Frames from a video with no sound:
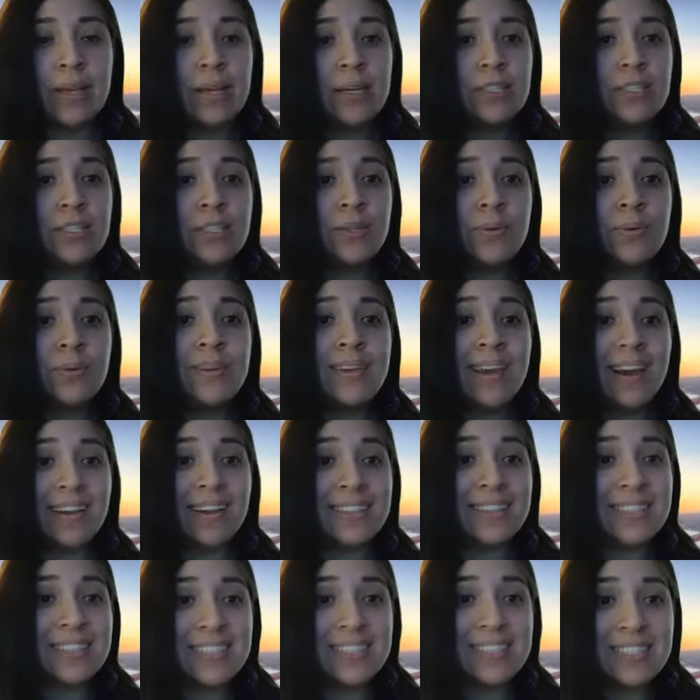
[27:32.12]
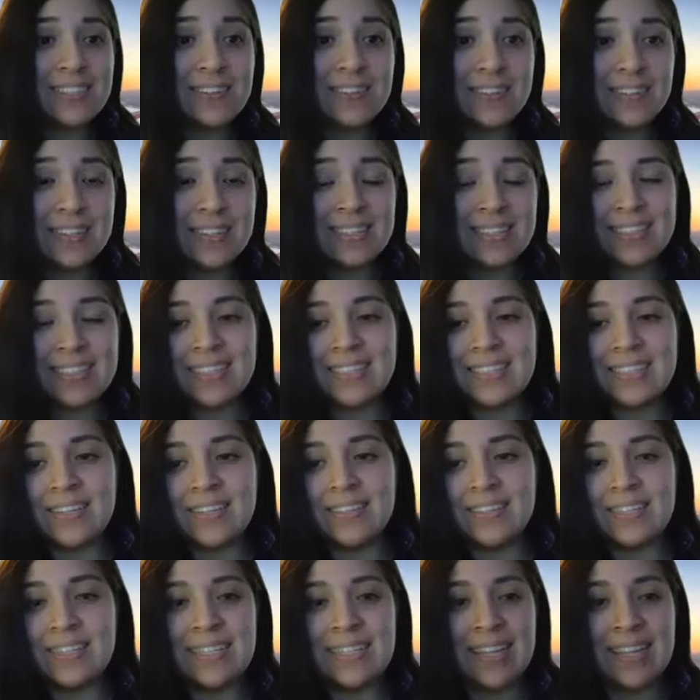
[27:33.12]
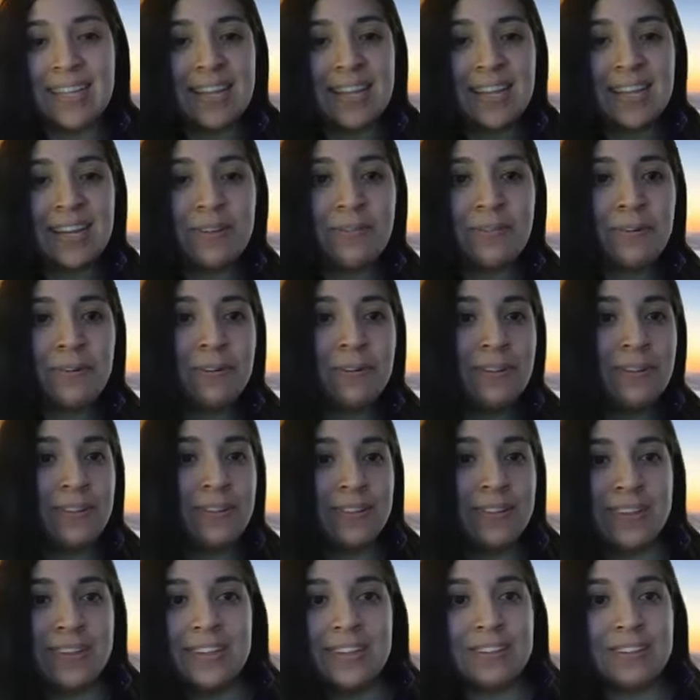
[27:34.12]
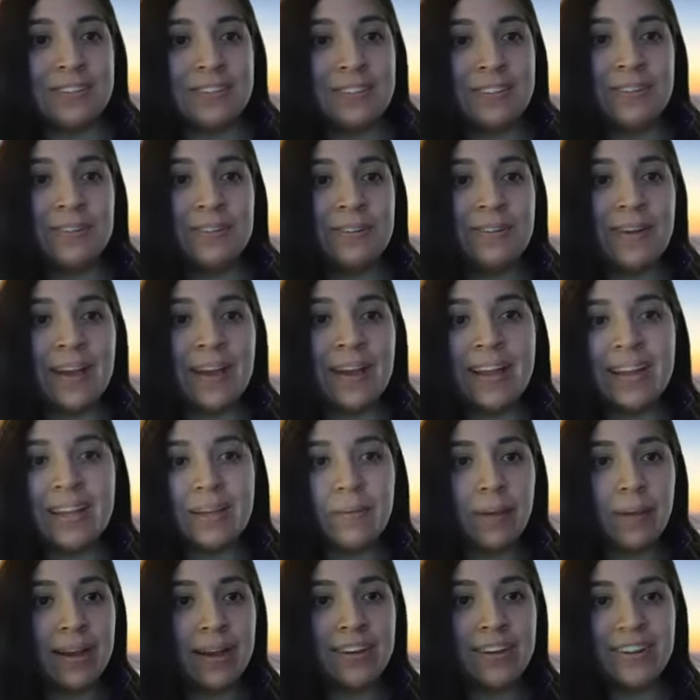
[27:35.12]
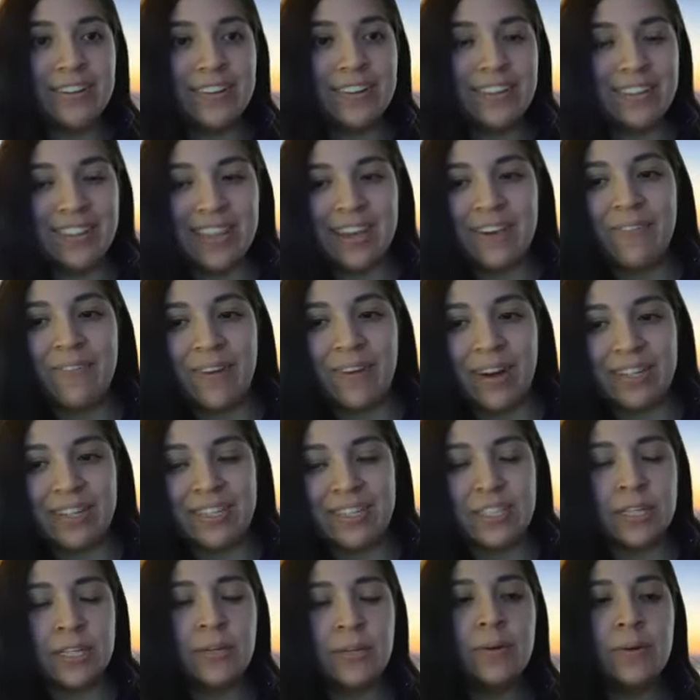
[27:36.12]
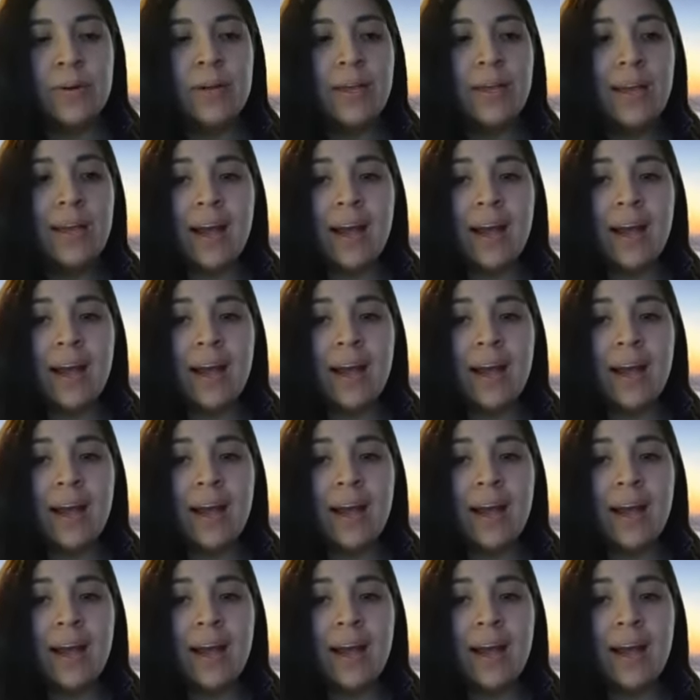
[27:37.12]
So yes, students at San Jose State can enroll into any minor that they want to.